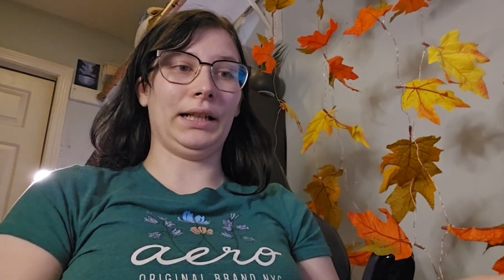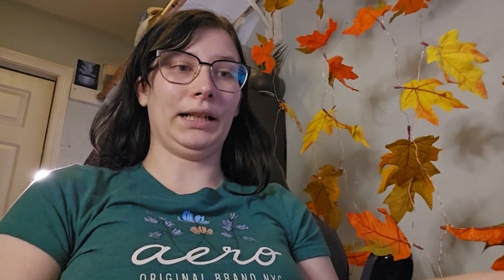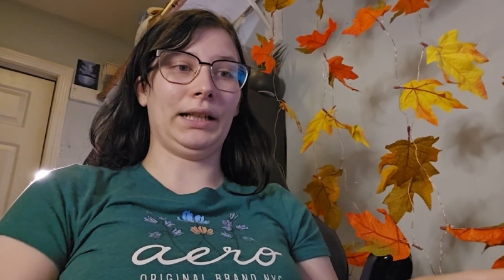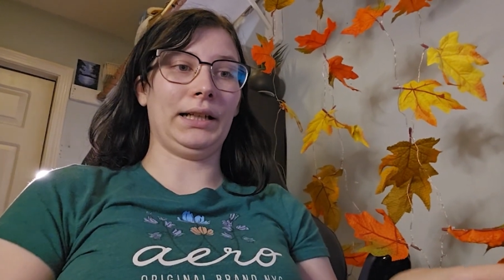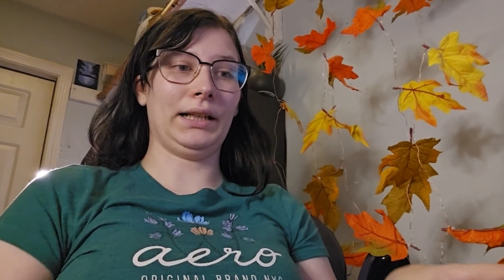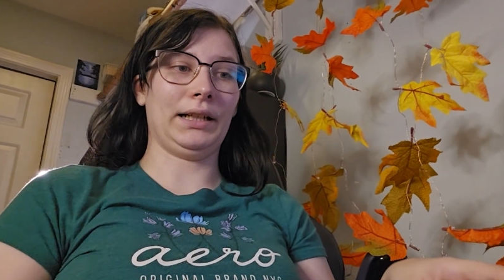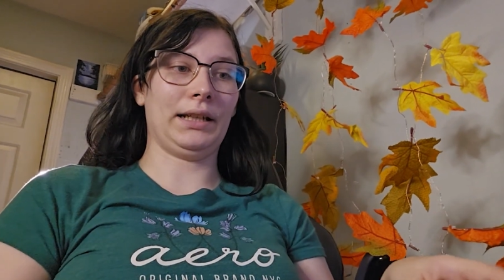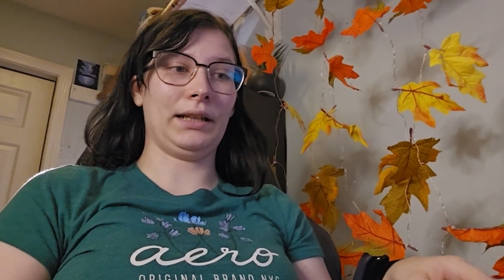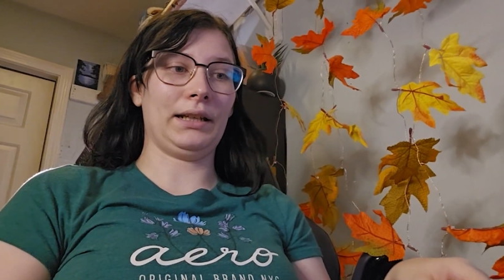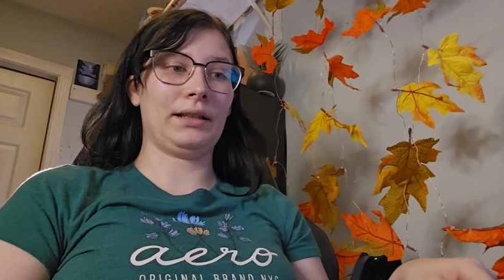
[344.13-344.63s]

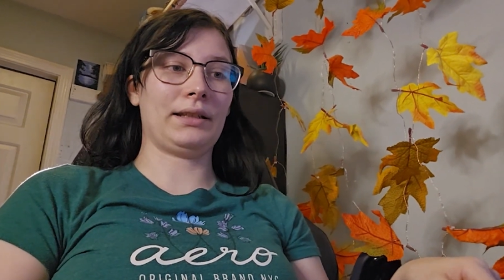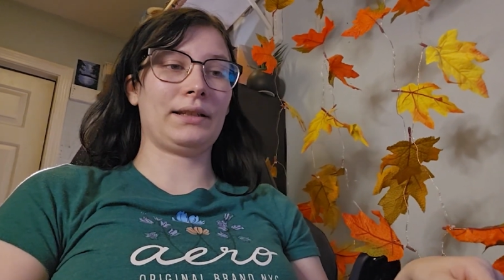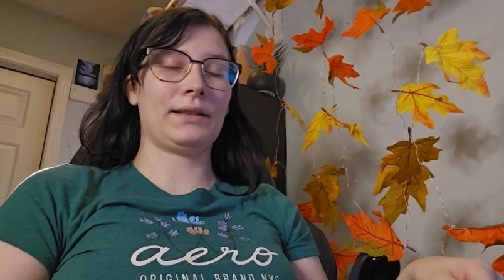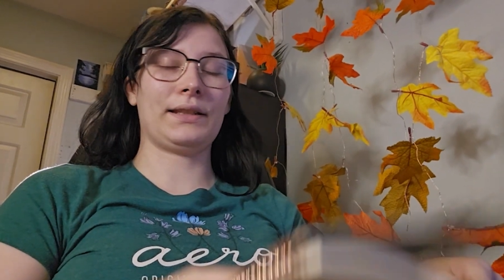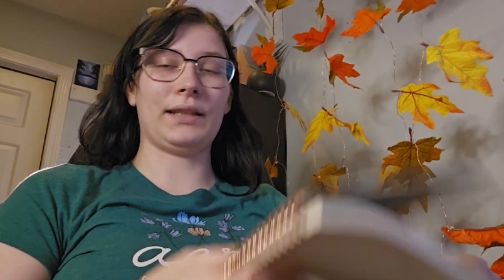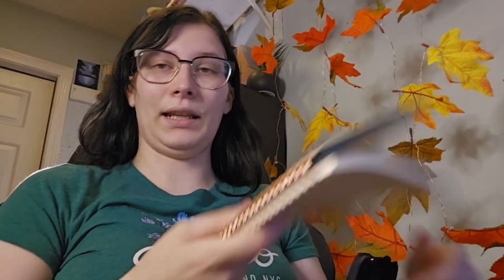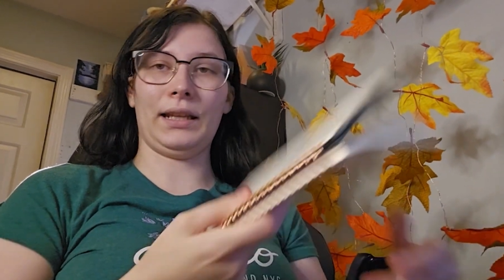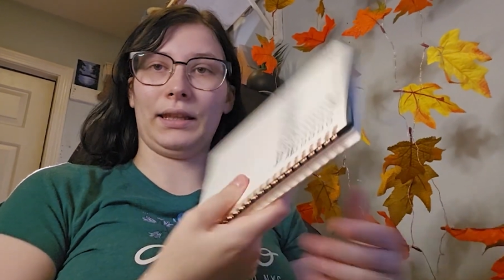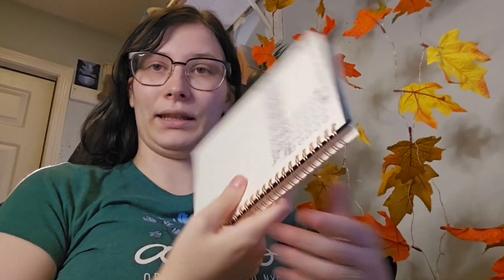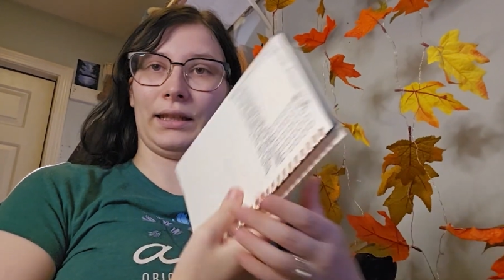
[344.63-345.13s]
I
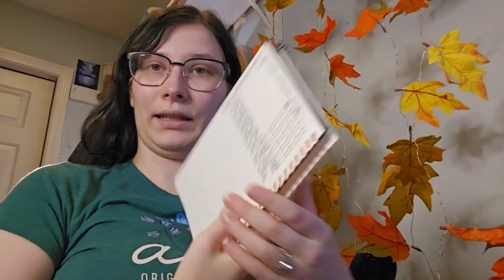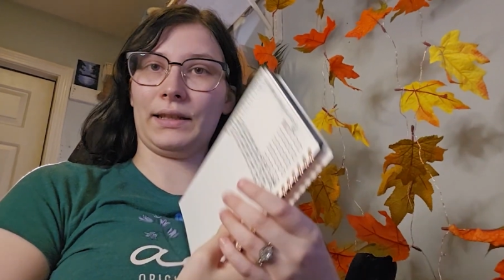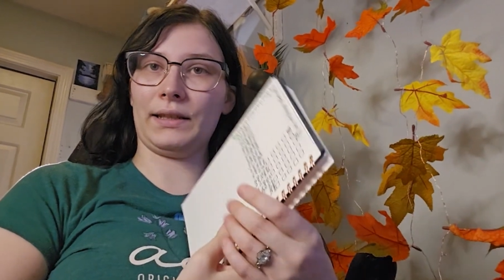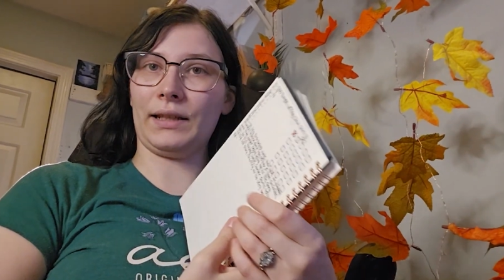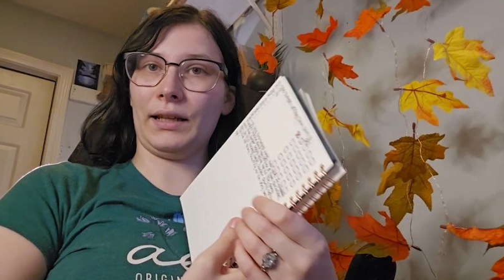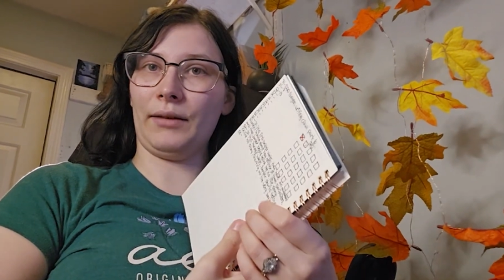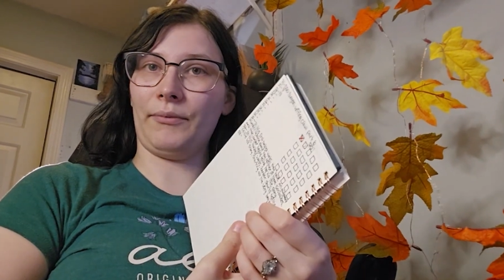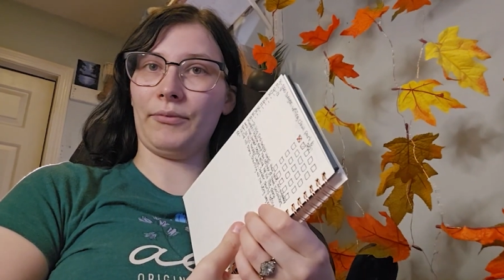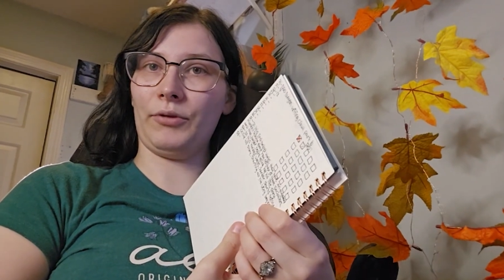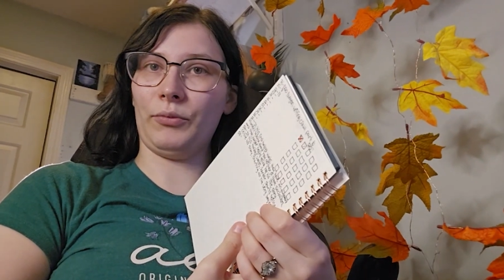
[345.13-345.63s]
set this
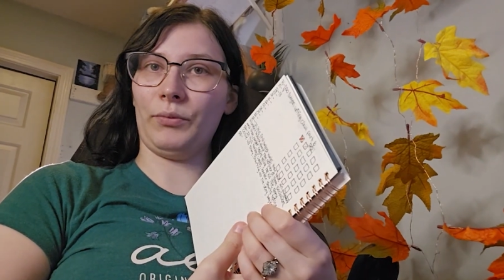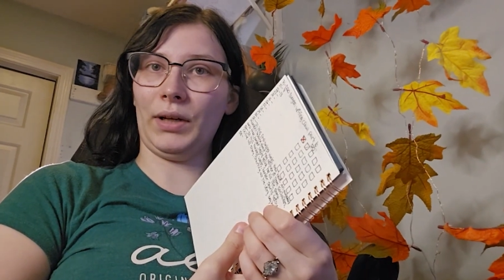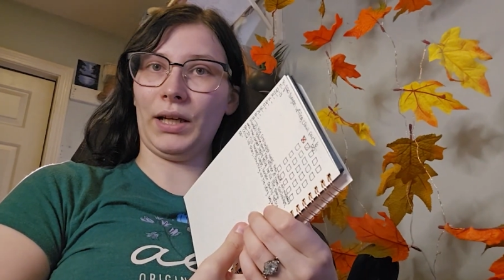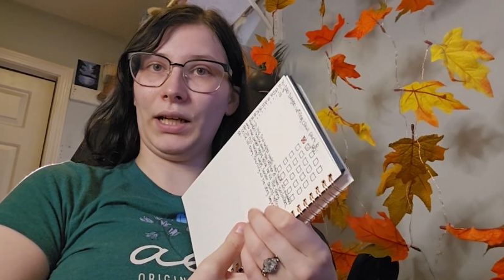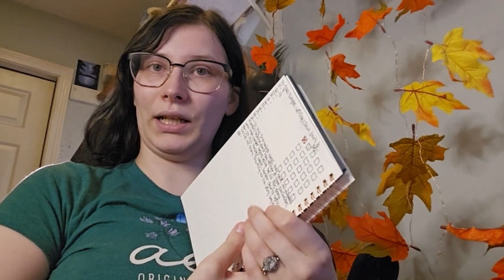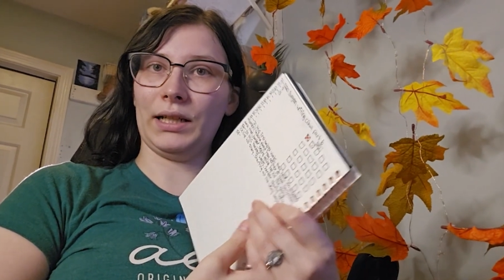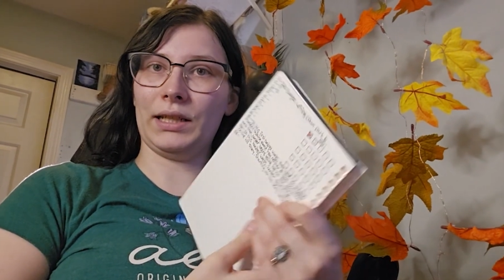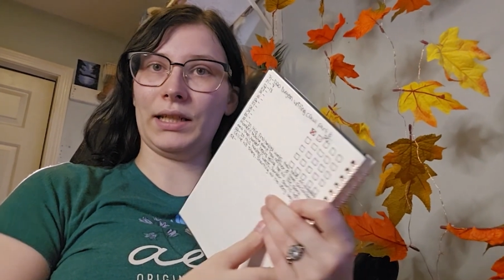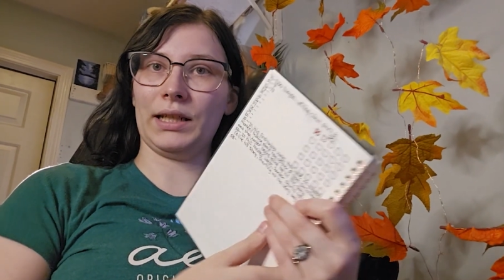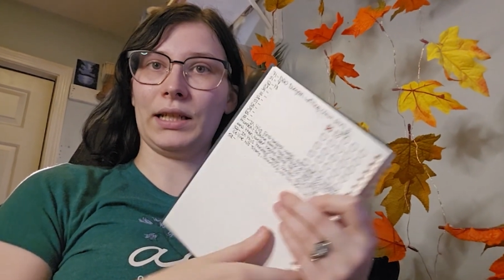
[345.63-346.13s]
up the way
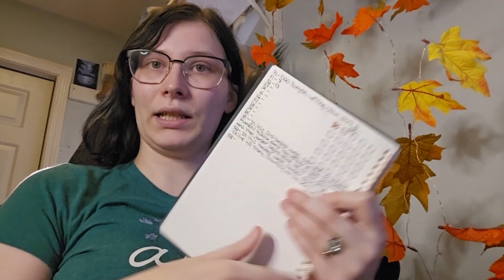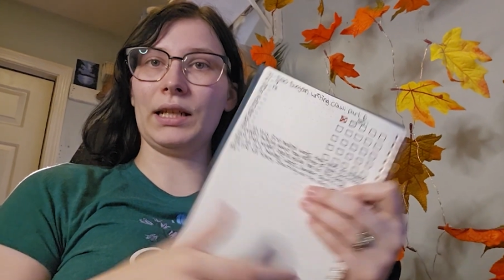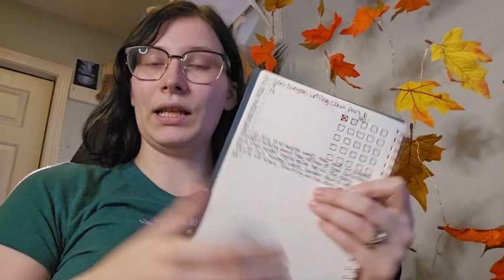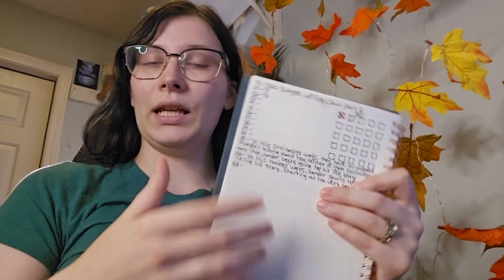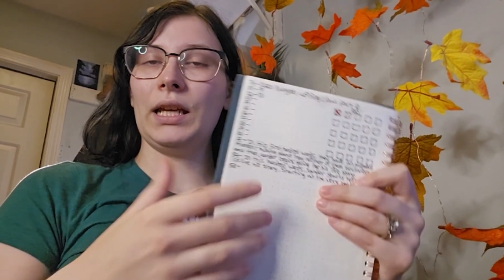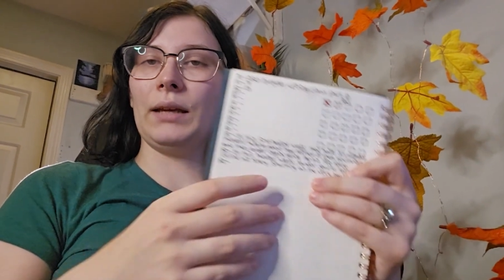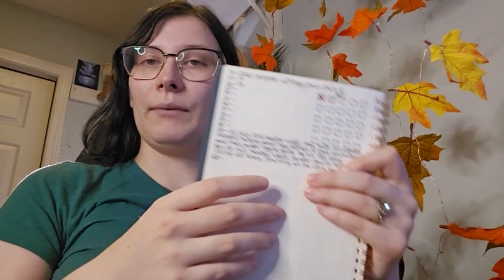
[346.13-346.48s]
I did,